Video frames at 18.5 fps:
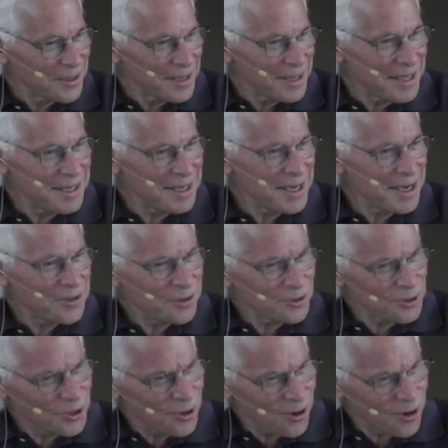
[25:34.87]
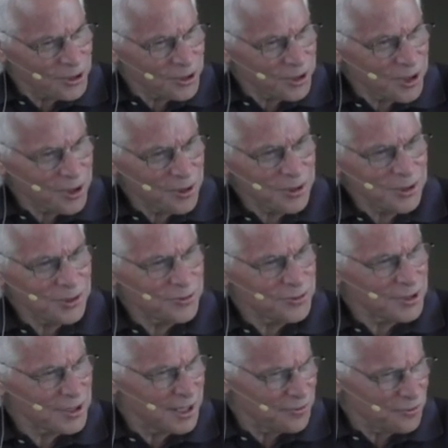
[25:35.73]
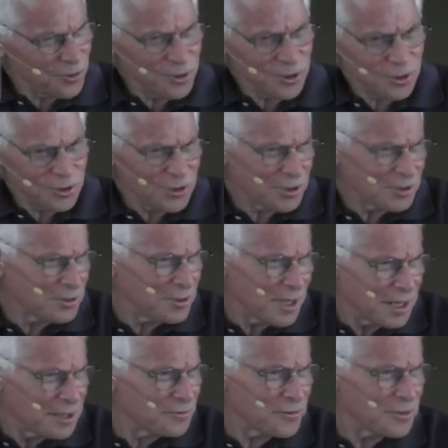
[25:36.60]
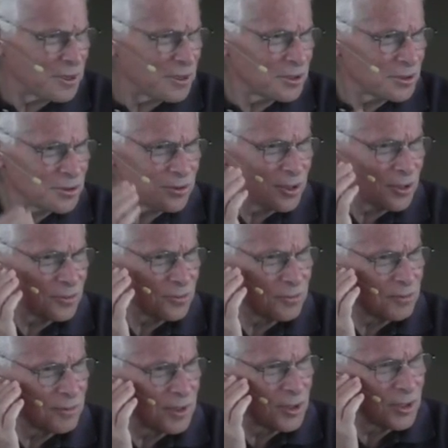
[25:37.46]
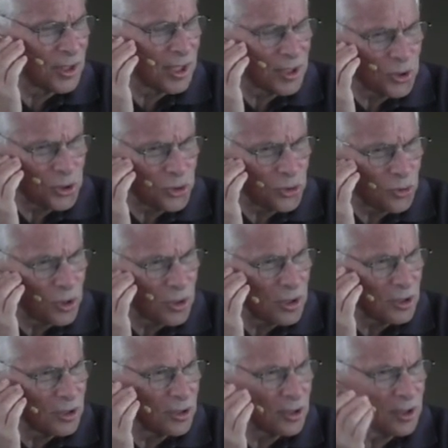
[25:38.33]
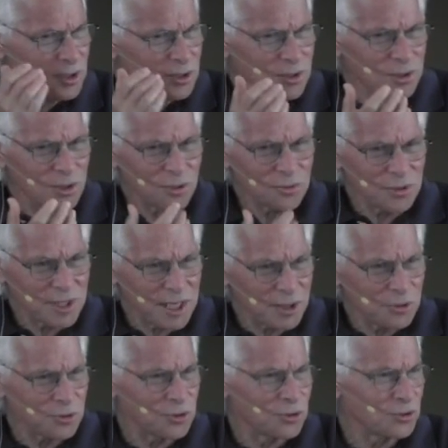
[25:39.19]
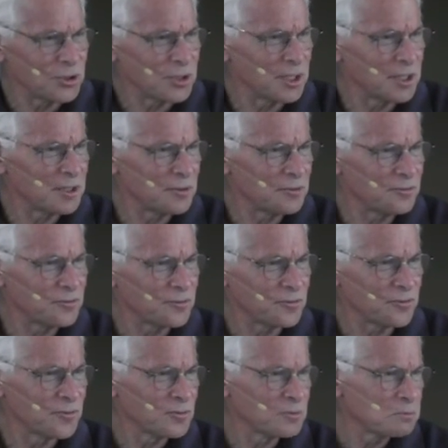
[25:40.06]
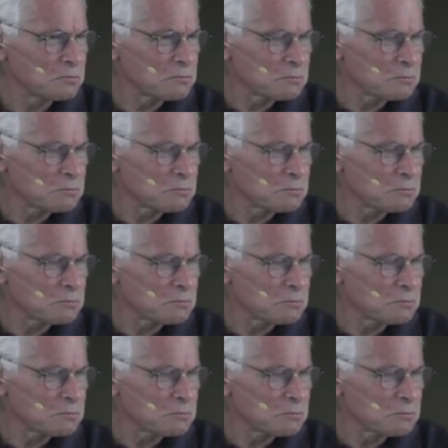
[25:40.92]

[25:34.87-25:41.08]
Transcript: any other larger areas of your life where you're just confident? It's not a struggle, you don't doubt yourself?